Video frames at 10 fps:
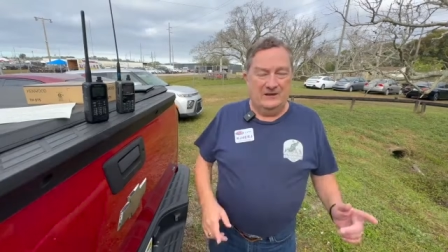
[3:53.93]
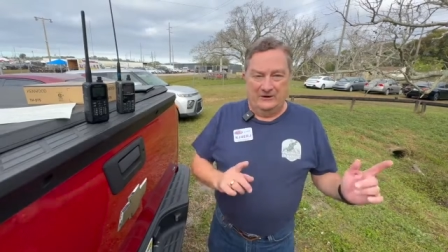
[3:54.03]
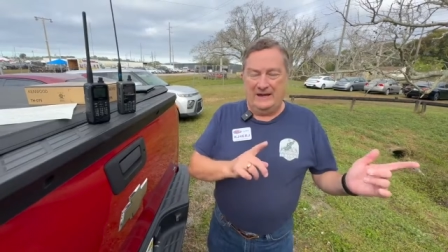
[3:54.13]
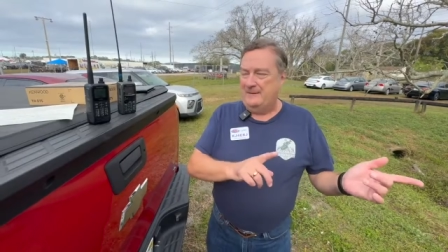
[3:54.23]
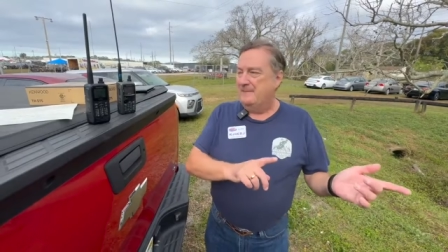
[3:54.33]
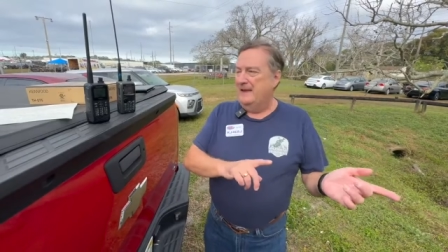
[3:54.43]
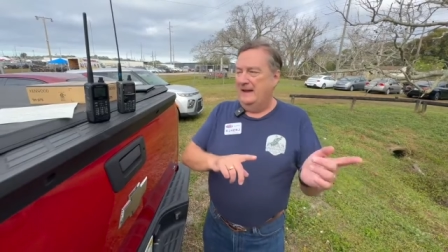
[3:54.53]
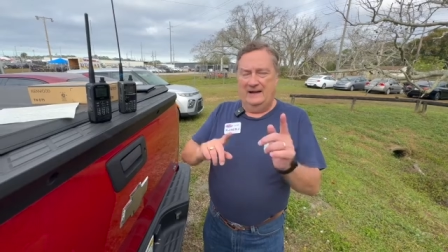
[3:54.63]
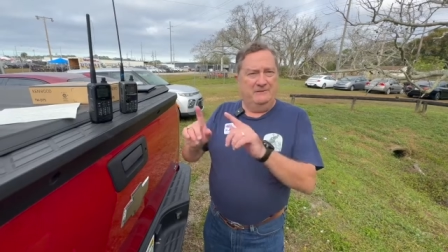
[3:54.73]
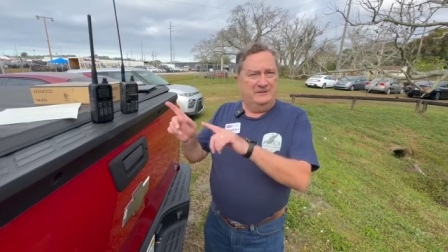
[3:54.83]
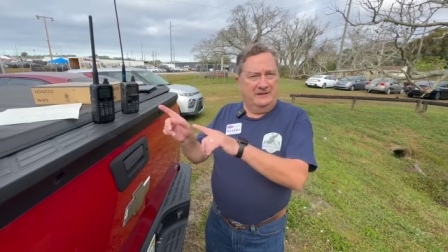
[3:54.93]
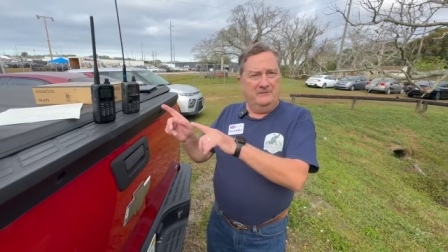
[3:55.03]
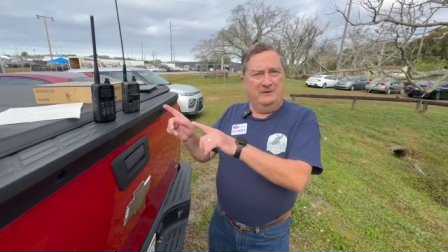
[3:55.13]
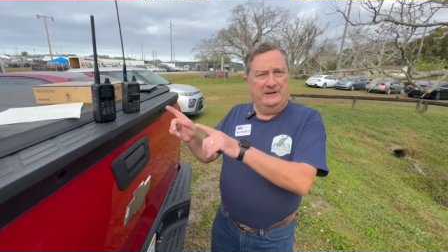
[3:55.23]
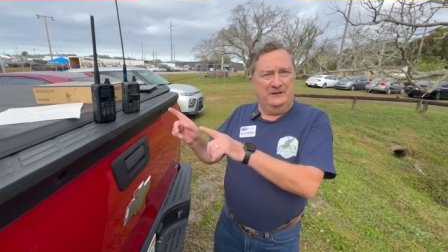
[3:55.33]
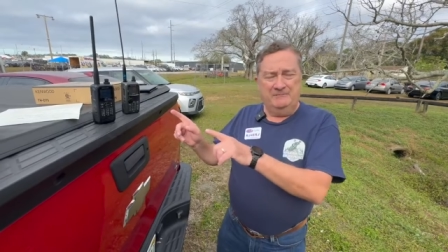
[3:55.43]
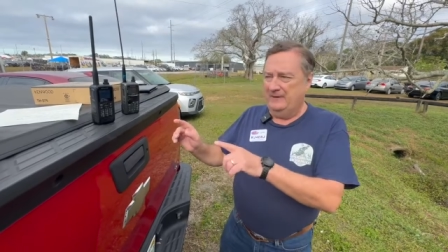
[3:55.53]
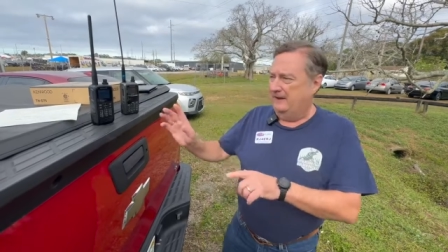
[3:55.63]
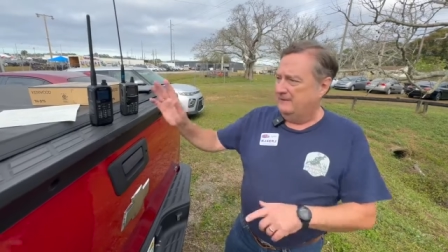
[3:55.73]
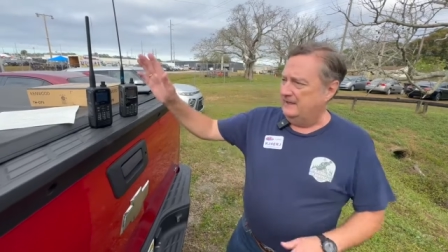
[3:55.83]
Okay, I have a demo here.
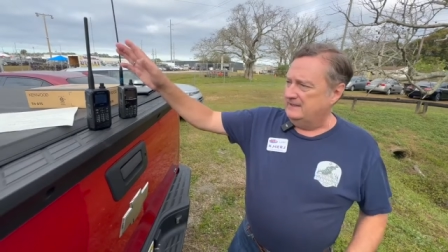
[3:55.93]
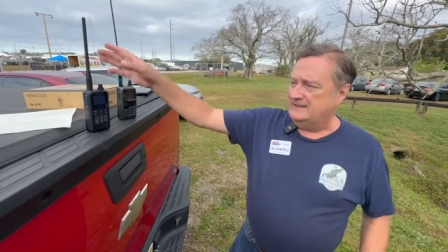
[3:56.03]
I've got a